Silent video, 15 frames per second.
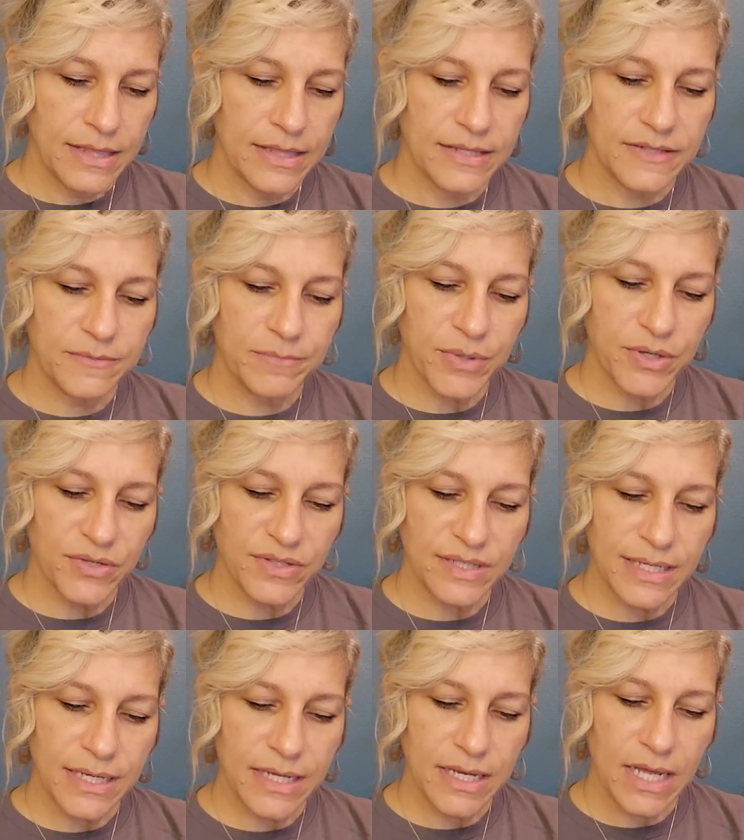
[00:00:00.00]
they're this
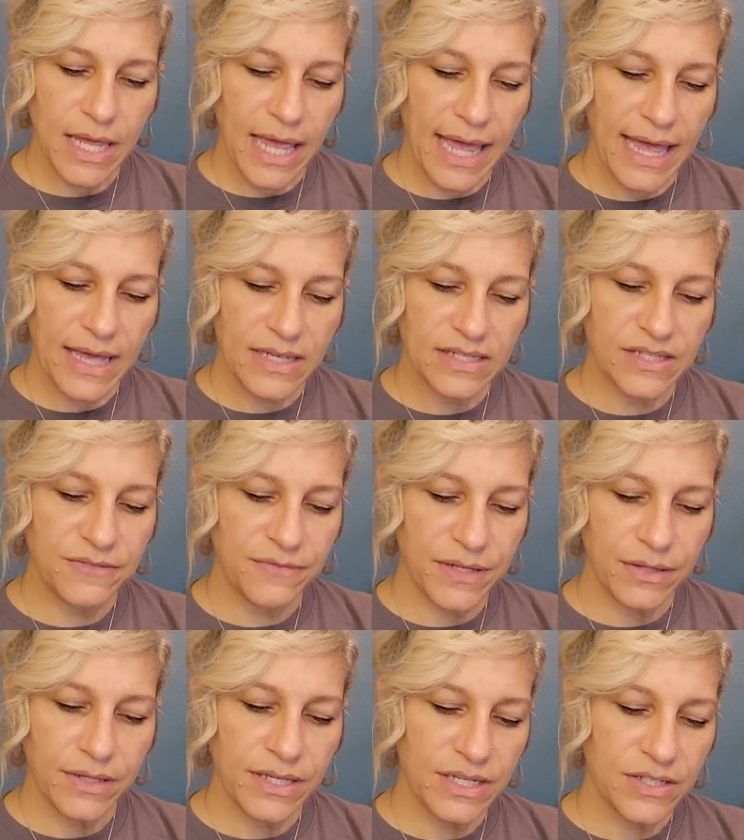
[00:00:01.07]
person has
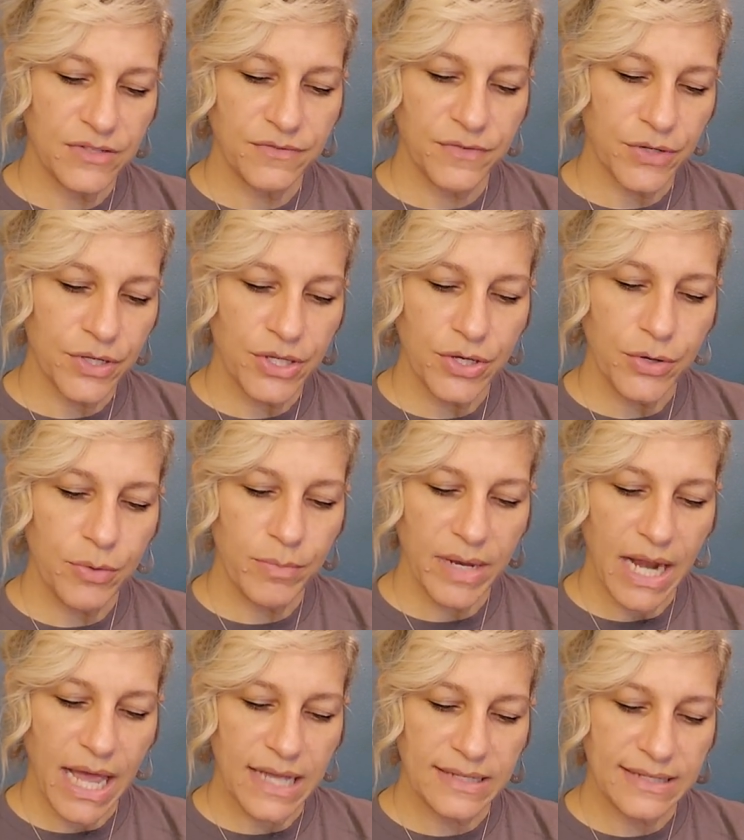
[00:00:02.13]
feelings for you,
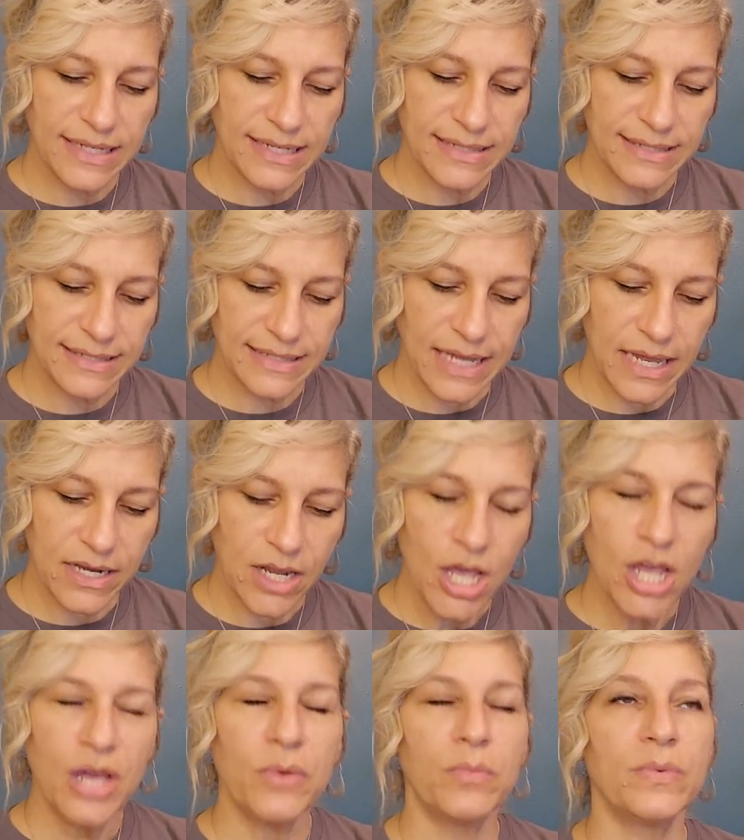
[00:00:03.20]
but as I said,
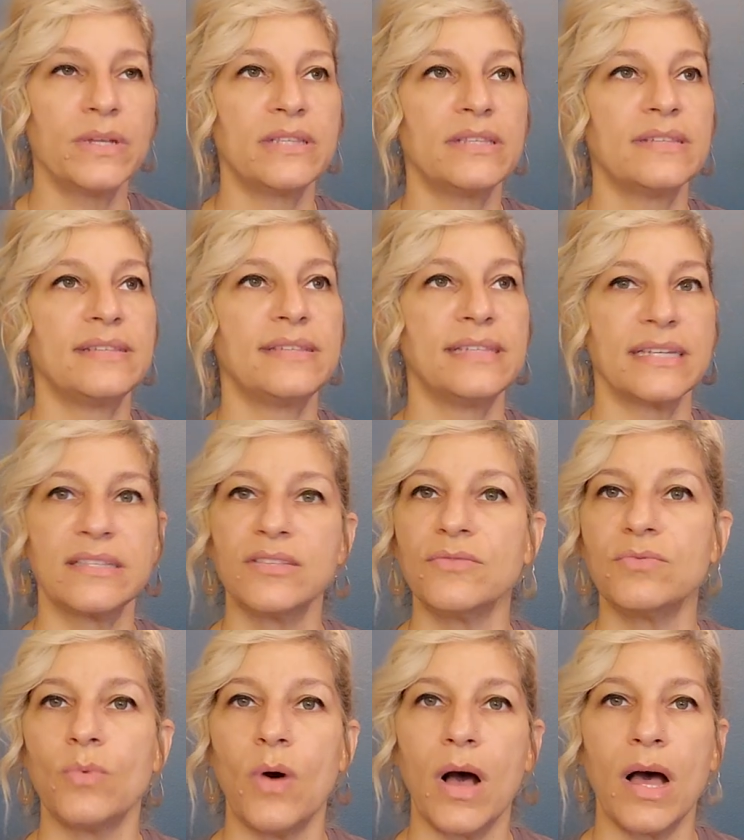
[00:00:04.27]
with the Six
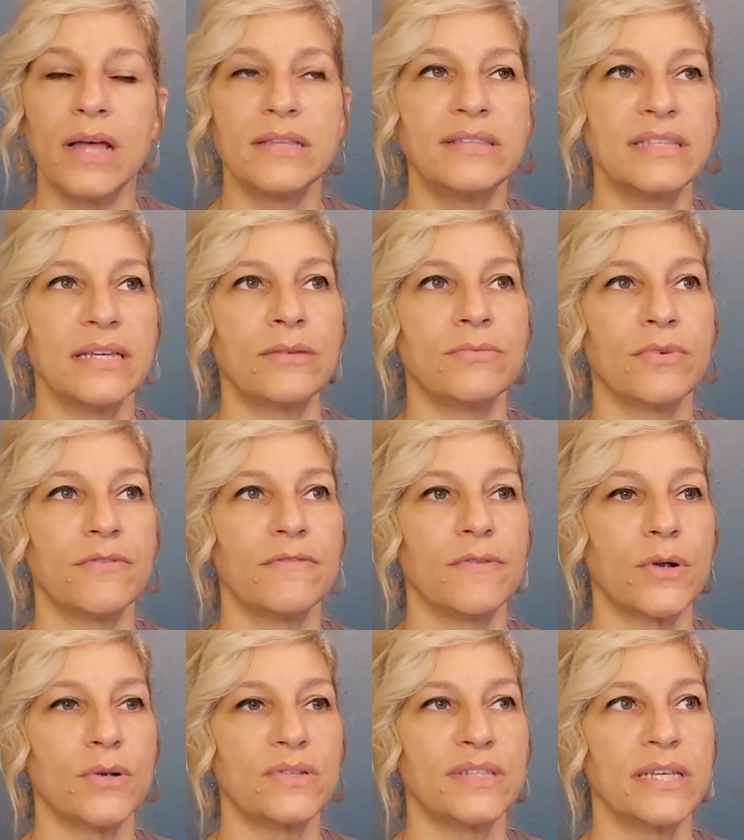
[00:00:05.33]
of Wands in
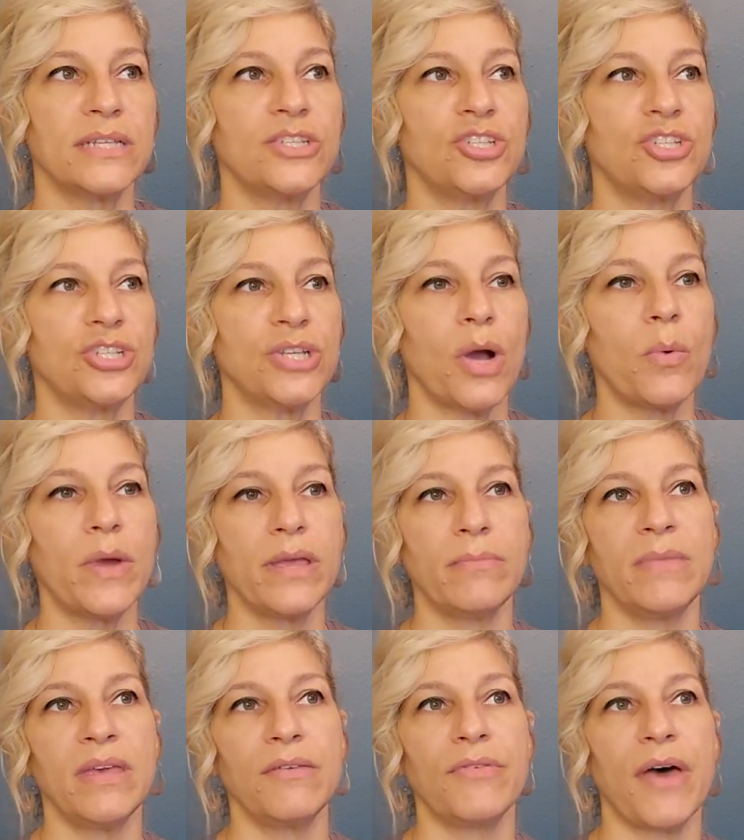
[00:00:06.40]
reverse, it's showing
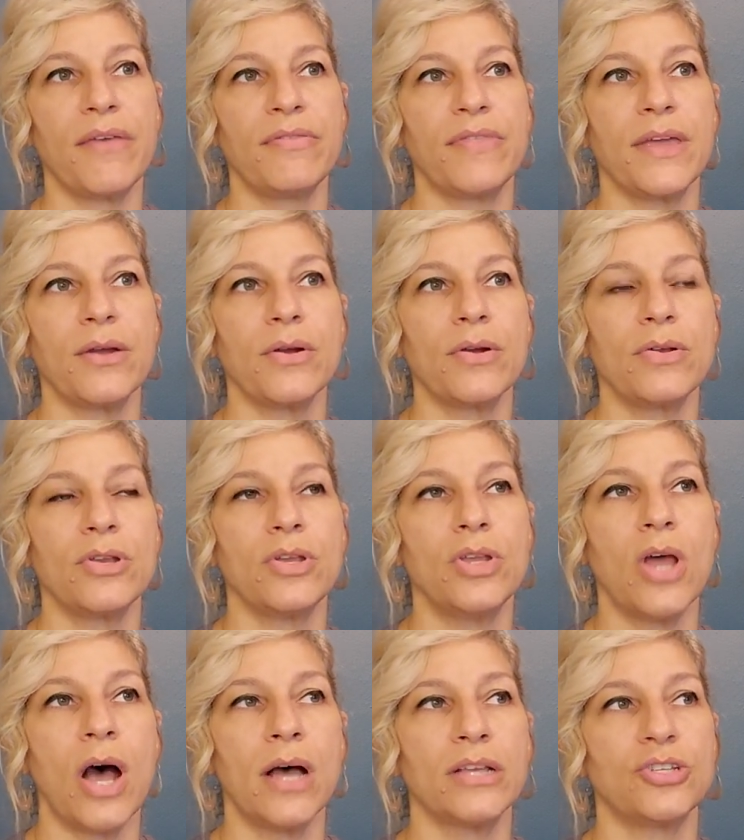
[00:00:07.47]
me that they're
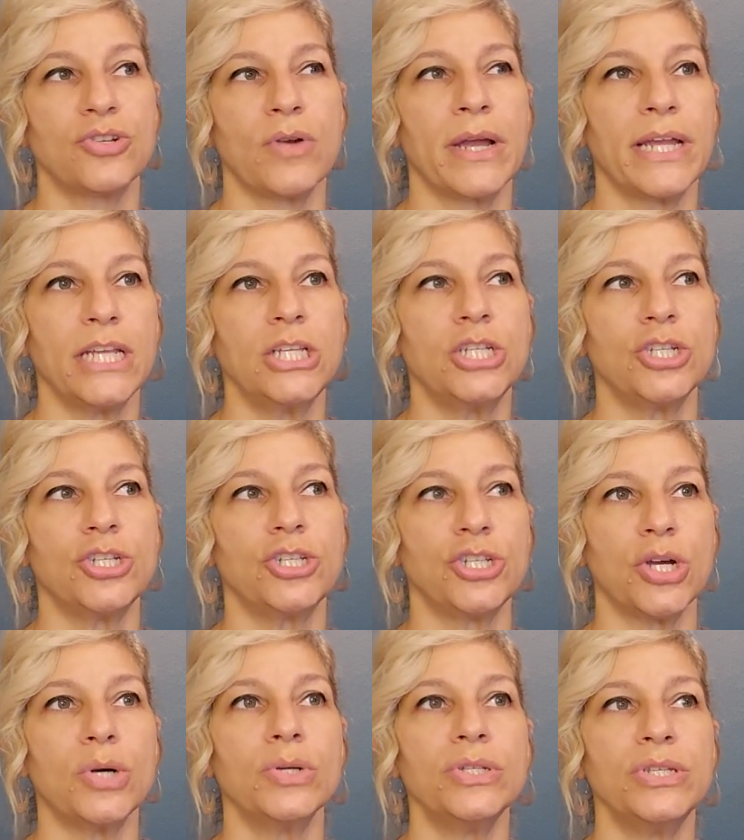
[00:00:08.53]
not trying to
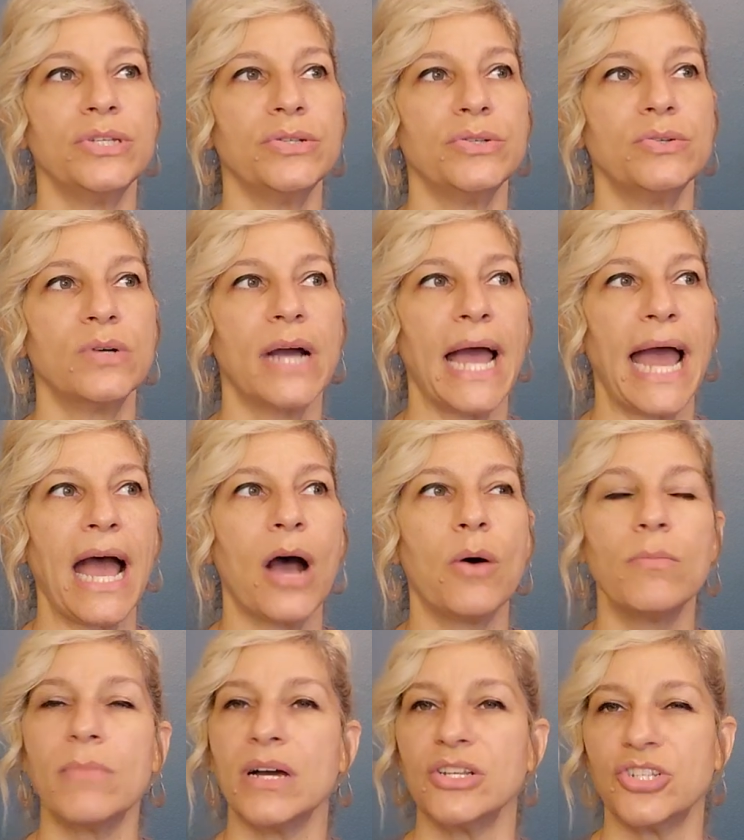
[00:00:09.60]
show you
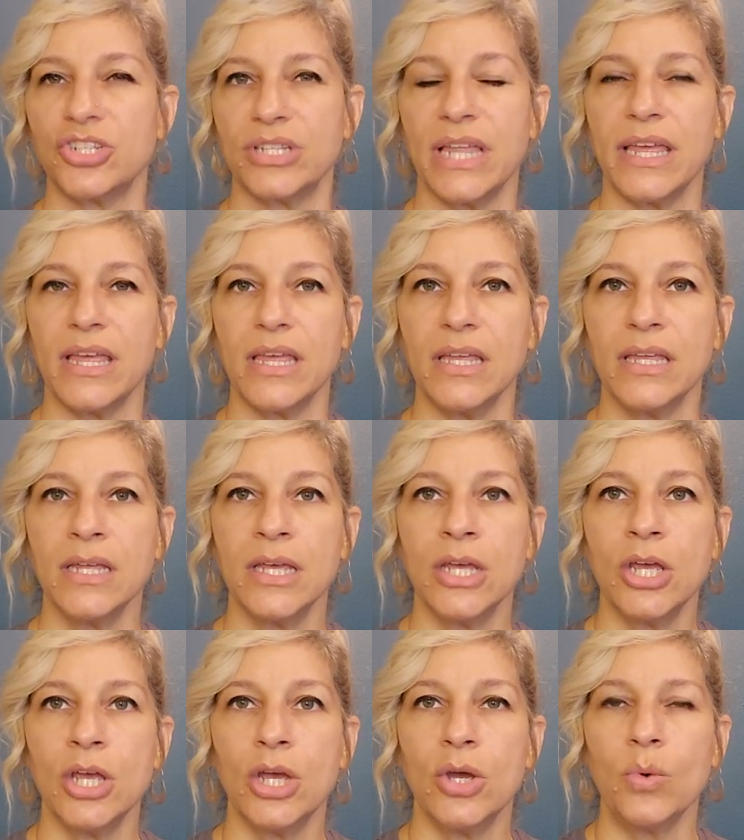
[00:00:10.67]
how much they
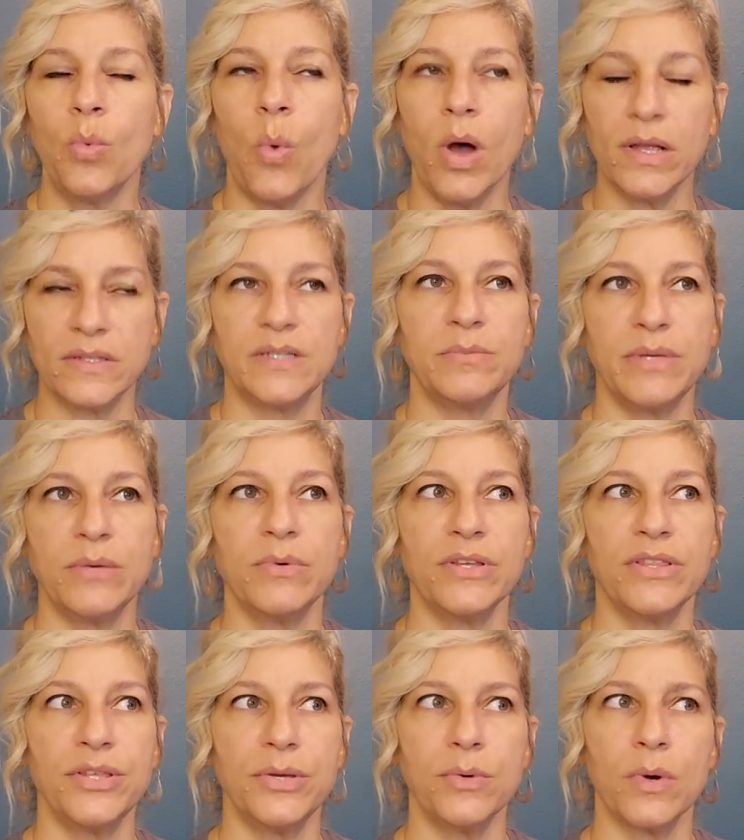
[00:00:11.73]
want to be
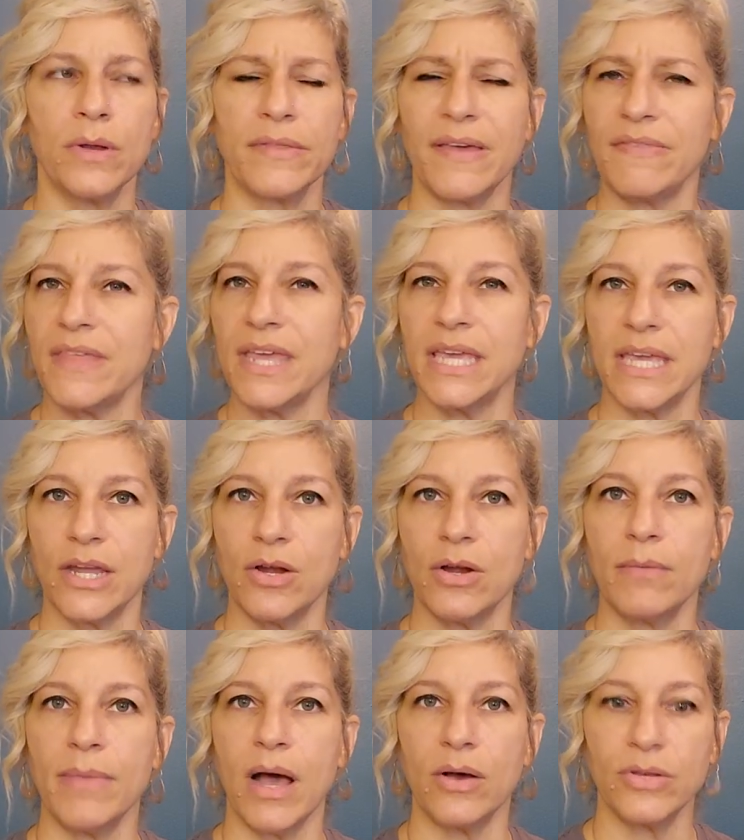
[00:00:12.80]
with you or that they
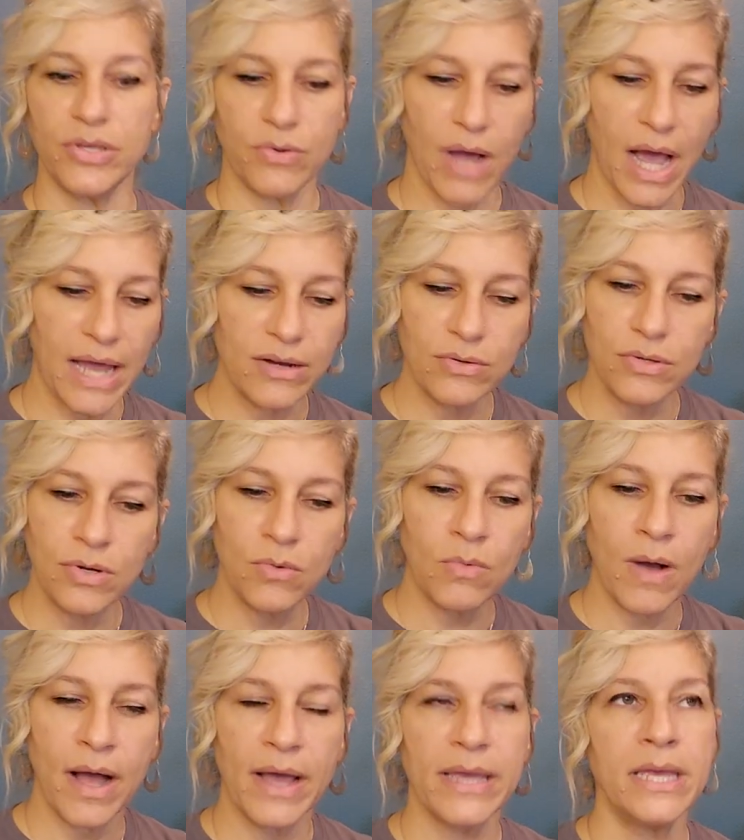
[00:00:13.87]
care about you. I don't know
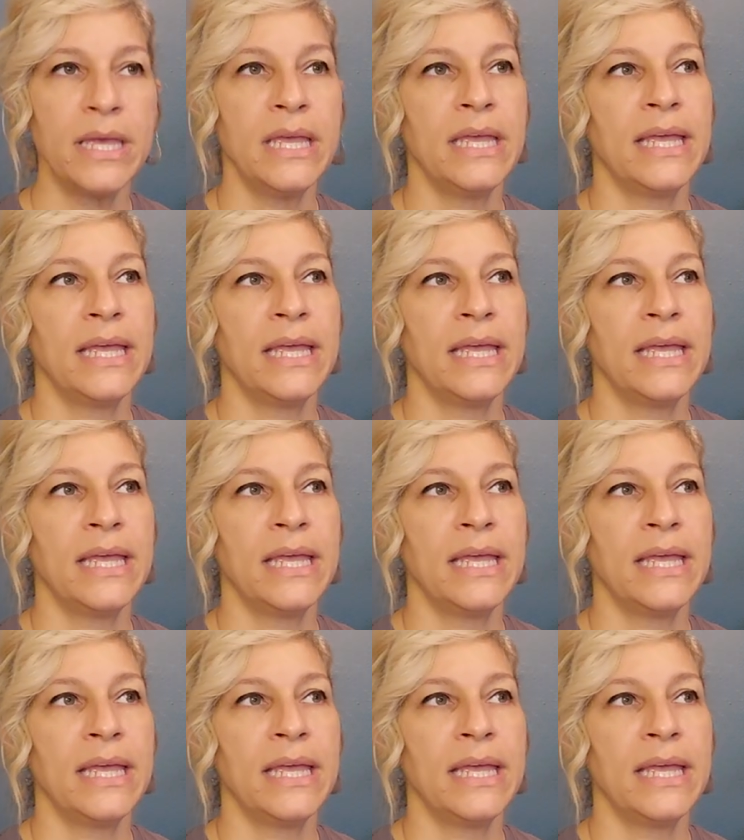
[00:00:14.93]
why.